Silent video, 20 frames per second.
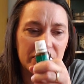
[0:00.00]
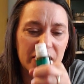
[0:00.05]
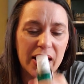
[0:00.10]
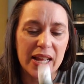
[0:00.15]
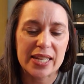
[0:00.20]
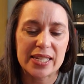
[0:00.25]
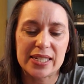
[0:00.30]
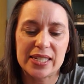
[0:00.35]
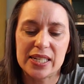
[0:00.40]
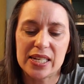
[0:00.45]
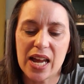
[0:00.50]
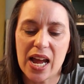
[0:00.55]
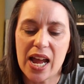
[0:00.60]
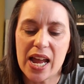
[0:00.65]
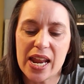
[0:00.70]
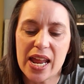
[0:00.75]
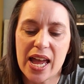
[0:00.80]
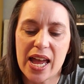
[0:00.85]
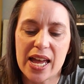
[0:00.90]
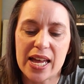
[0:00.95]
it's
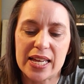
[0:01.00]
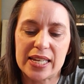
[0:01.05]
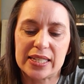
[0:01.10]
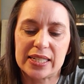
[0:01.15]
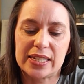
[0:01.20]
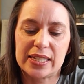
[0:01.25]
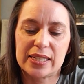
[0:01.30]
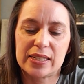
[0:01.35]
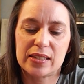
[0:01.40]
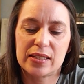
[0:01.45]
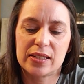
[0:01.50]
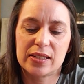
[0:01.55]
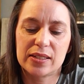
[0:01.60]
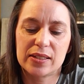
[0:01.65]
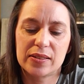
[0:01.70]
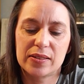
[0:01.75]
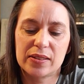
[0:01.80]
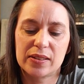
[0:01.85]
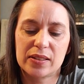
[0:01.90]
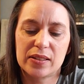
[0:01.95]
not as
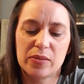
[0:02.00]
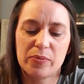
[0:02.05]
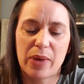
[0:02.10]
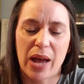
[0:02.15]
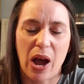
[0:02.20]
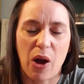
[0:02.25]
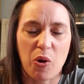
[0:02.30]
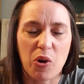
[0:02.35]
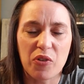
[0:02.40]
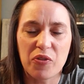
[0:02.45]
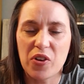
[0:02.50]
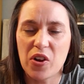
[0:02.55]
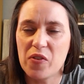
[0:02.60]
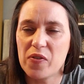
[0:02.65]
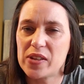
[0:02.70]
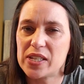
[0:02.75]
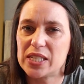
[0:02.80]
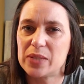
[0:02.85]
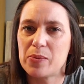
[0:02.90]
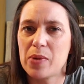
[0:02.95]
powerful of
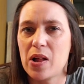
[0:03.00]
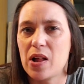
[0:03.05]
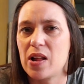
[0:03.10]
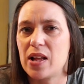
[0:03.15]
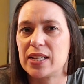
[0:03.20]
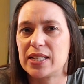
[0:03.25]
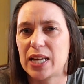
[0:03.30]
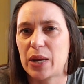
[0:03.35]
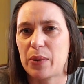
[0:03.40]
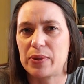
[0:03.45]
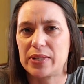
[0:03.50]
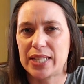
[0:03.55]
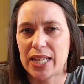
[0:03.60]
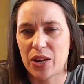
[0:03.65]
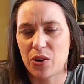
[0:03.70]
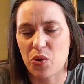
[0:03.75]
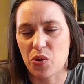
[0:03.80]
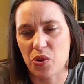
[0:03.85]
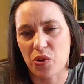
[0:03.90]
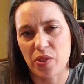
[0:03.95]
a smell as I would say
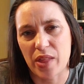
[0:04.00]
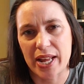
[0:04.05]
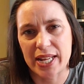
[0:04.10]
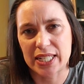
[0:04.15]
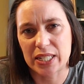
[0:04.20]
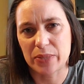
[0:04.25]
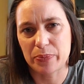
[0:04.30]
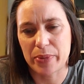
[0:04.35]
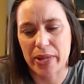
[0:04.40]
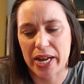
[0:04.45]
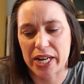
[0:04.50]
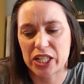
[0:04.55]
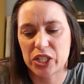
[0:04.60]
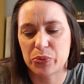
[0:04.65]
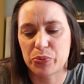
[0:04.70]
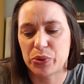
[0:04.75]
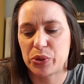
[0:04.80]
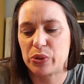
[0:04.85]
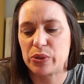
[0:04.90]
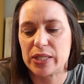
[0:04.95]
Northern Lights black
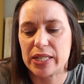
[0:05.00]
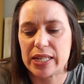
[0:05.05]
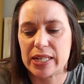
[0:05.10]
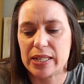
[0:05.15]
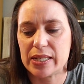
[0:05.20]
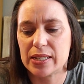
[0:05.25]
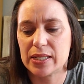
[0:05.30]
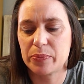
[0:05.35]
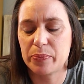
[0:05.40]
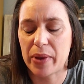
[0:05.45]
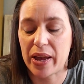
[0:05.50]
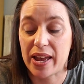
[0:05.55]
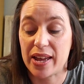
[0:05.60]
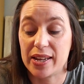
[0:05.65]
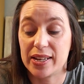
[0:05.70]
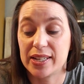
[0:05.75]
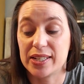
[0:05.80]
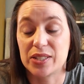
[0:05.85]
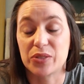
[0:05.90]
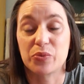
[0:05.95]
spruce is, but
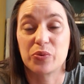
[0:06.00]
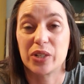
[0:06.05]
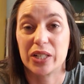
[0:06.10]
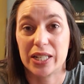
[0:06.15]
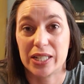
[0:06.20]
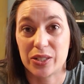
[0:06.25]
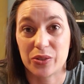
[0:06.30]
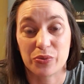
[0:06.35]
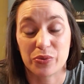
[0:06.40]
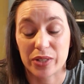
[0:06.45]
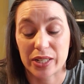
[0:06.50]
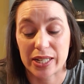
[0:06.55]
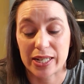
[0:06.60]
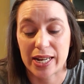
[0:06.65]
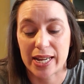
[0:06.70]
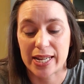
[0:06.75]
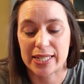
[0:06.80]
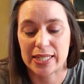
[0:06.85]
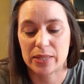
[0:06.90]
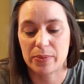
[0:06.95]
it's a really
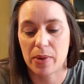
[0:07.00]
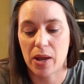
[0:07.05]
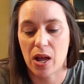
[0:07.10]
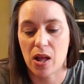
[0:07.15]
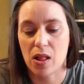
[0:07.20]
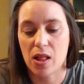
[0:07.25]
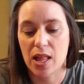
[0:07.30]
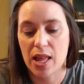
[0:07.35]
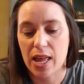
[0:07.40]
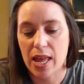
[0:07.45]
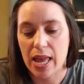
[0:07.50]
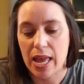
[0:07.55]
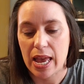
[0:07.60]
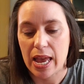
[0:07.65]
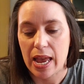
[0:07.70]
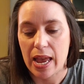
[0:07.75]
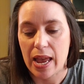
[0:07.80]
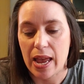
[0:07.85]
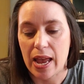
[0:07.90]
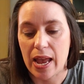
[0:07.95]
nice smell.
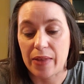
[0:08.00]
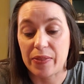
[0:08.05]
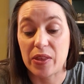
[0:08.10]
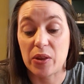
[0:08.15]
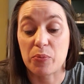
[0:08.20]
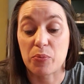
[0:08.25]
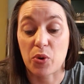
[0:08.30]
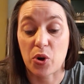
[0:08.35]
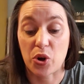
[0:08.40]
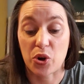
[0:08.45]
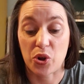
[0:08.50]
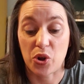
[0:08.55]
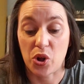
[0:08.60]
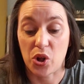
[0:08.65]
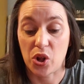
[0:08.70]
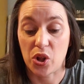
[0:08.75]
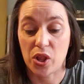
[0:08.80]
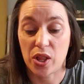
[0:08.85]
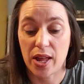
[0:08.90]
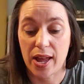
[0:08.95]
And then
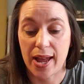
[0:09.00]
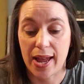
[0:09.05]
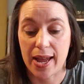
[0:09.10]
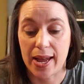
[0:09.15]
myrtle